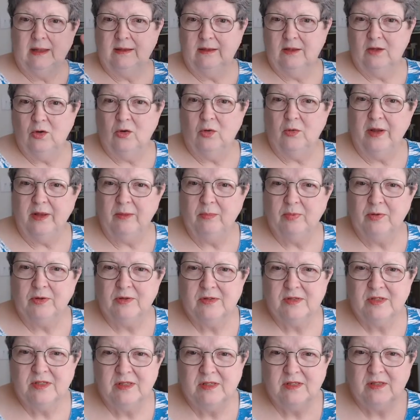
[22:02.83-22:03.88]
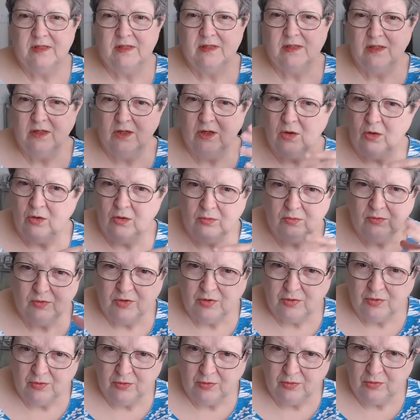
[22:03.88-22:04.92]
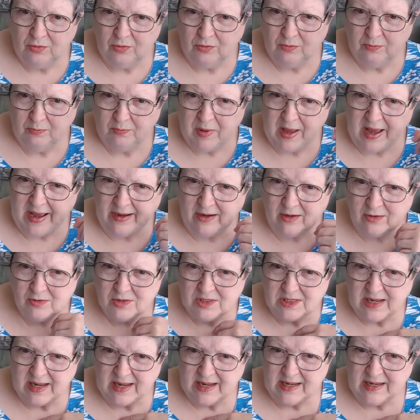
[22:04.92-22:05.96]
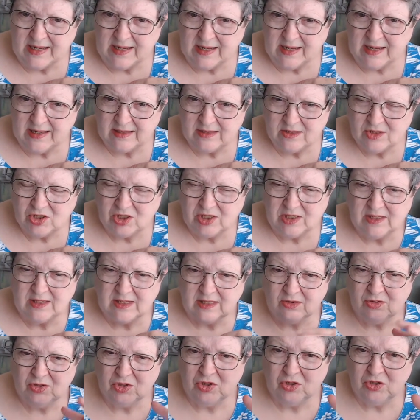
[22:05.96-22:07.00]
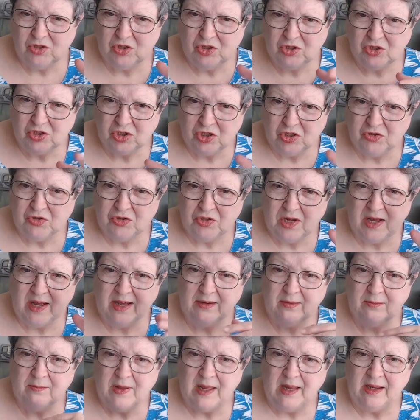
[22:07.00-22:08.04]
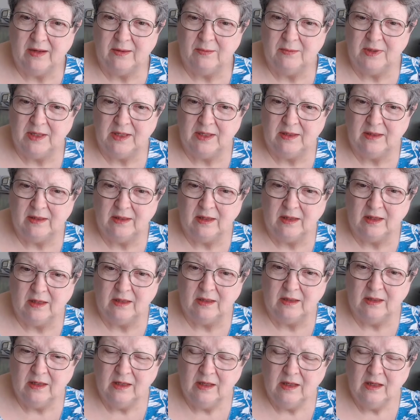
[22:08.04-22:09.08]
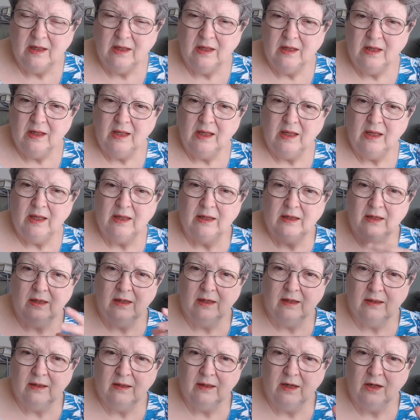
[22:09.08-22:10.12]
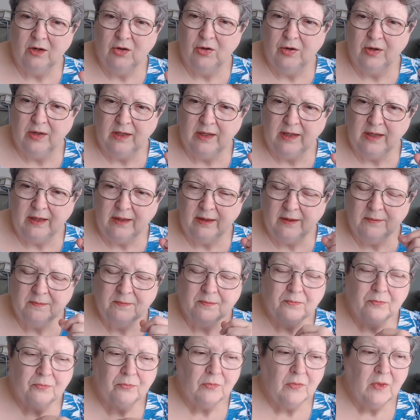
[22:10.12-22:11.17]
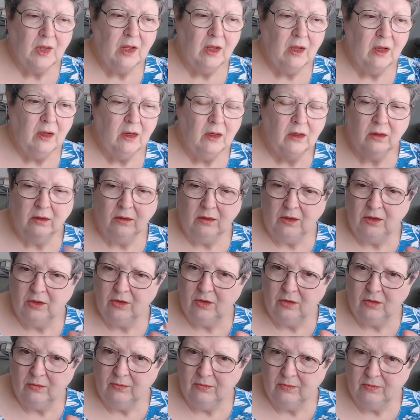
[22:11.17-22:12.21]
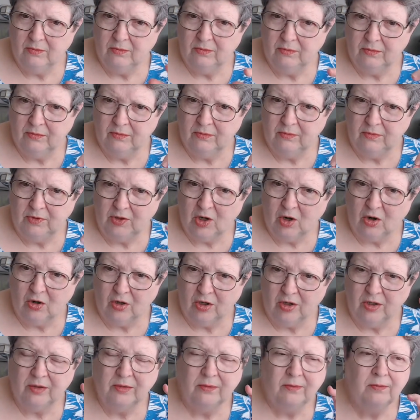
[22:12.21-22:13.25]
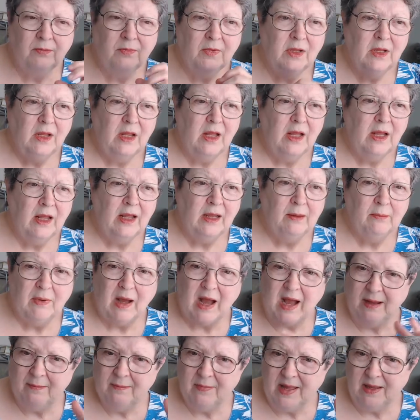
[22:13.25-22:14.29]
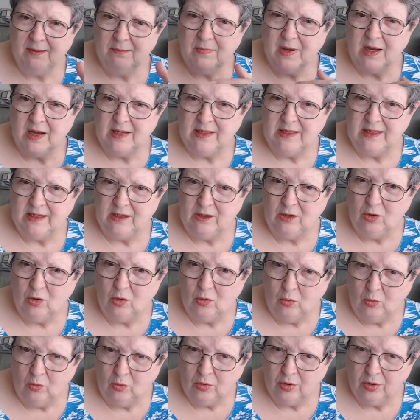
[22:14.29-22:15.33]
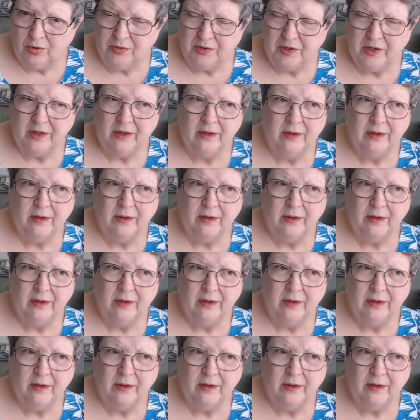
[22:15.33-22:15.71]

the coin purses, go to Bag O'Day, and she tells you, she shows you how to make them in uh, in uh, acrylic, or, uh, you know, yarn. I make mine in cord.